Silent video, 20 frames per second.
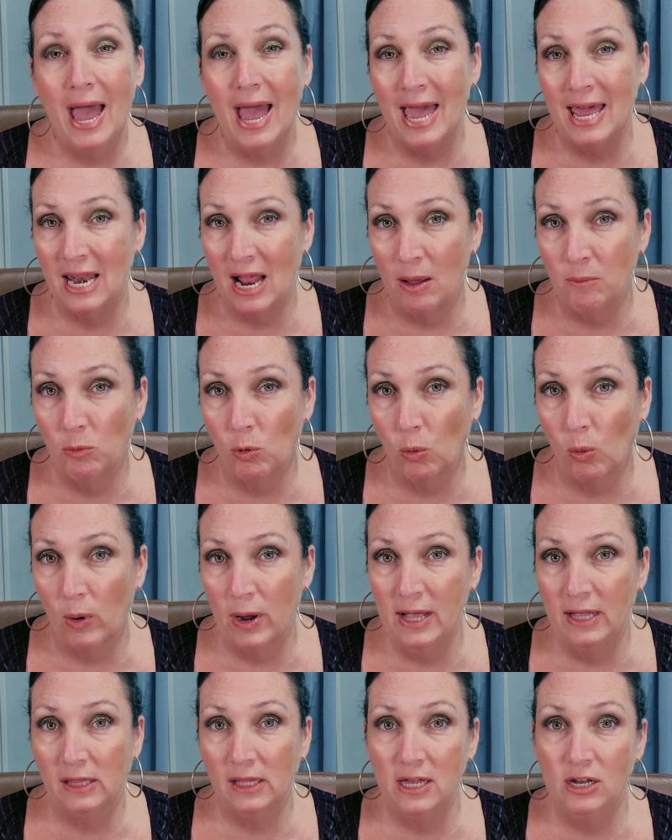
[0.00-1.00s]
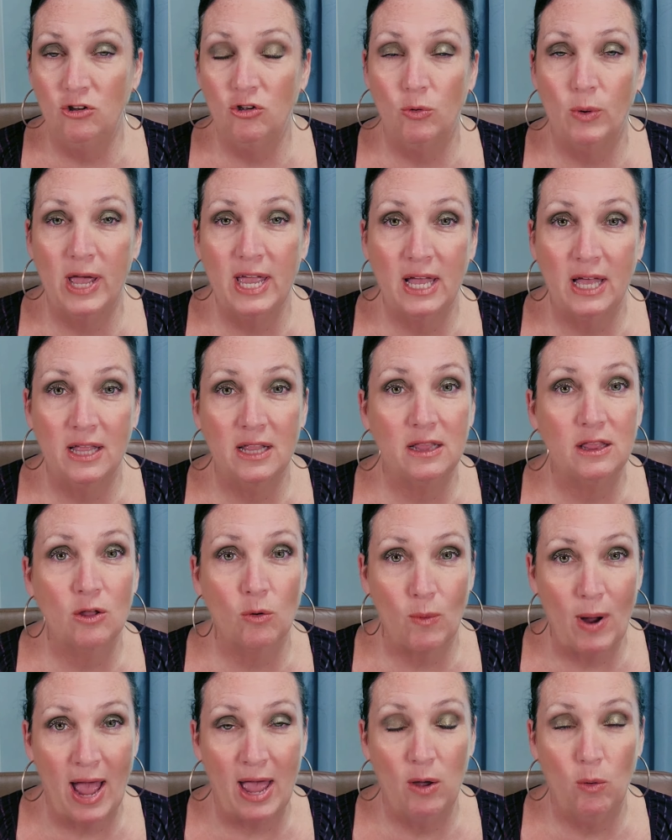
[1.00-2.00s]
and I'm really doing it
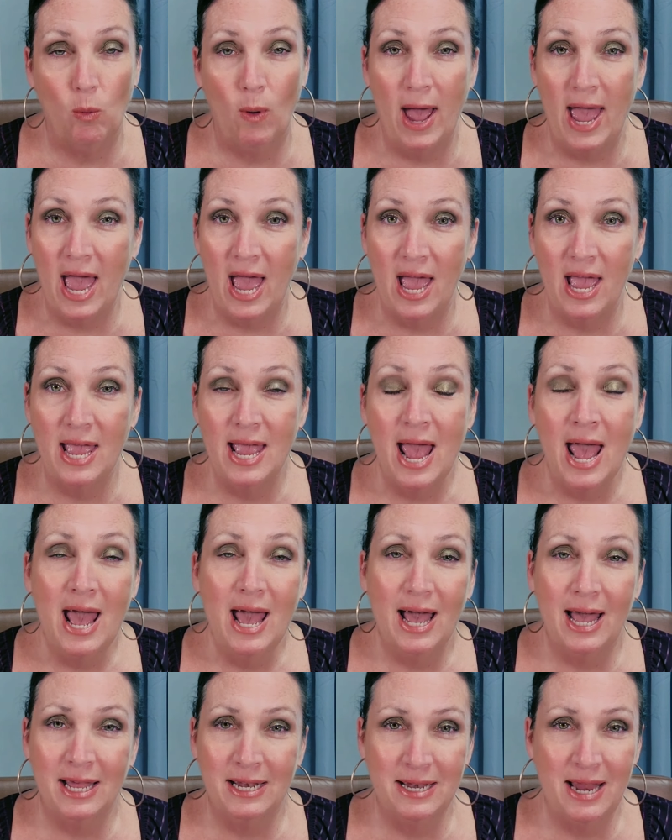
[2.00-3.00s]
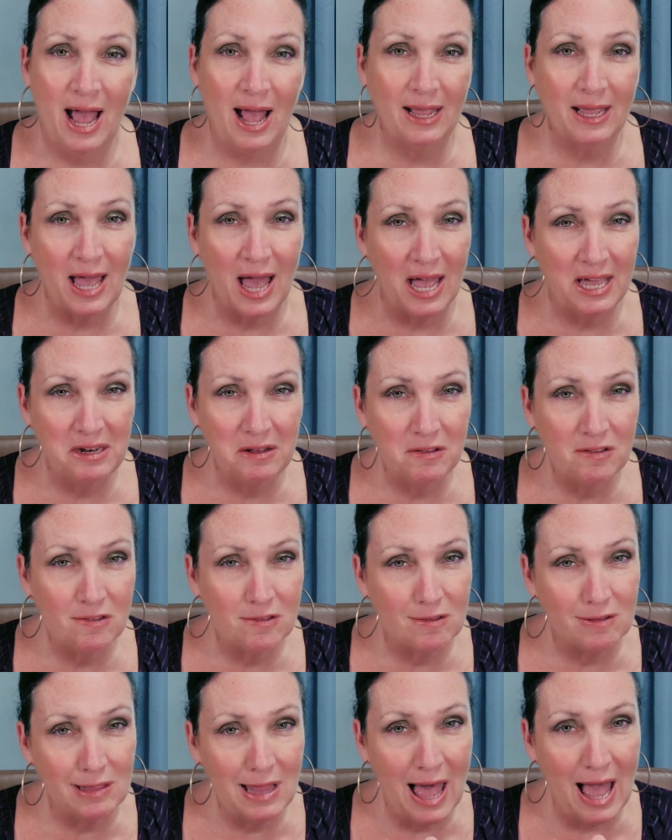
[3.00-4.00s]
the right way and not kind of
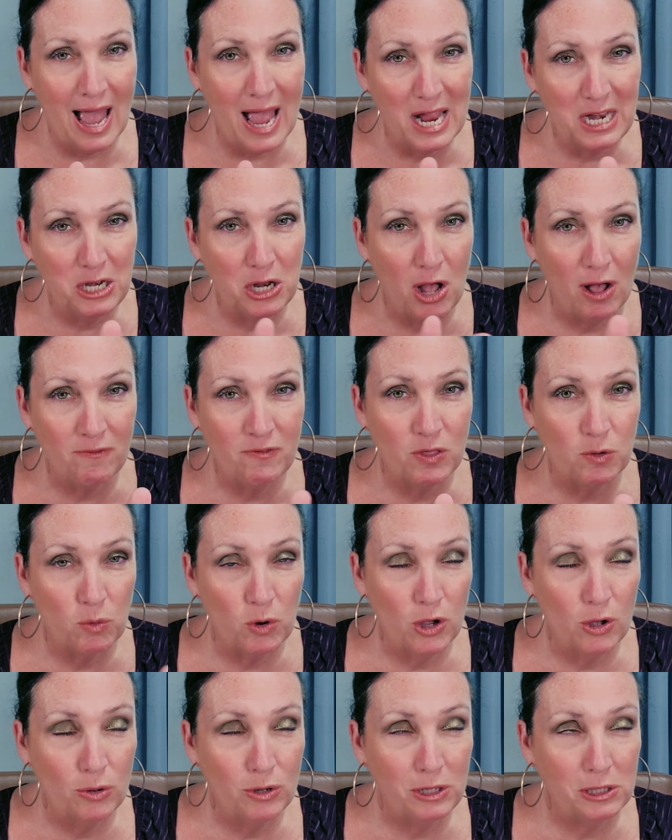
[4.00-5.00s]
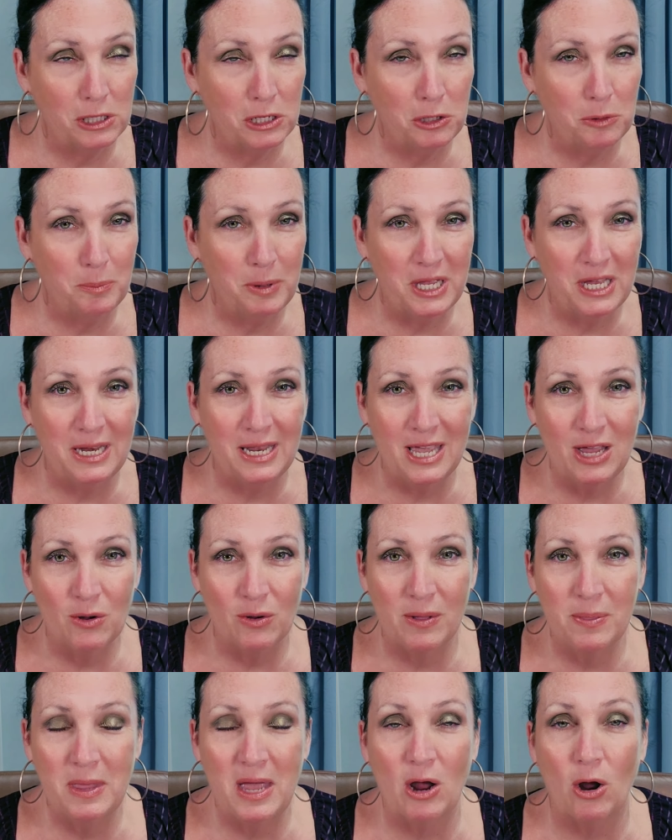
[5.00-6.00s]
sliding off the road a little bit here
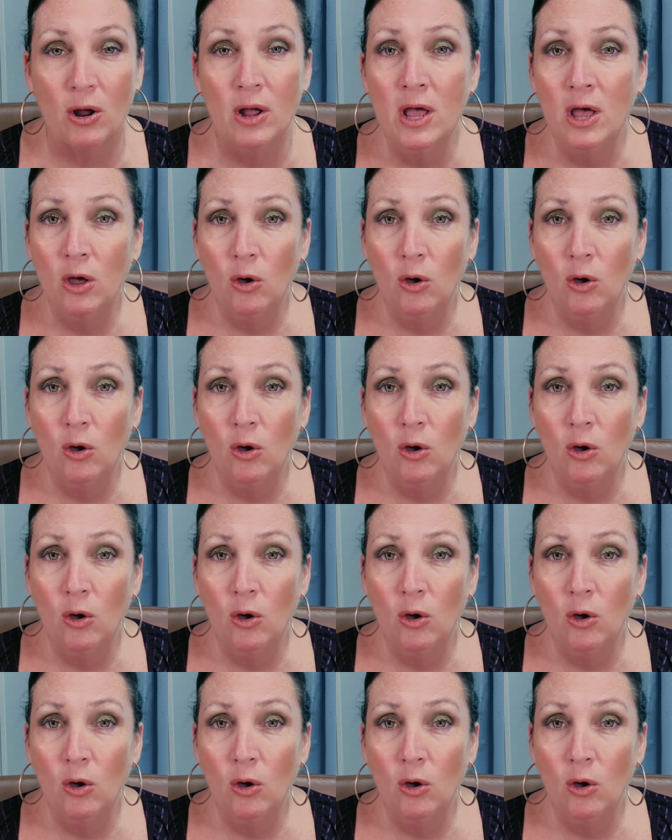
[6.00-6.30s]
and there.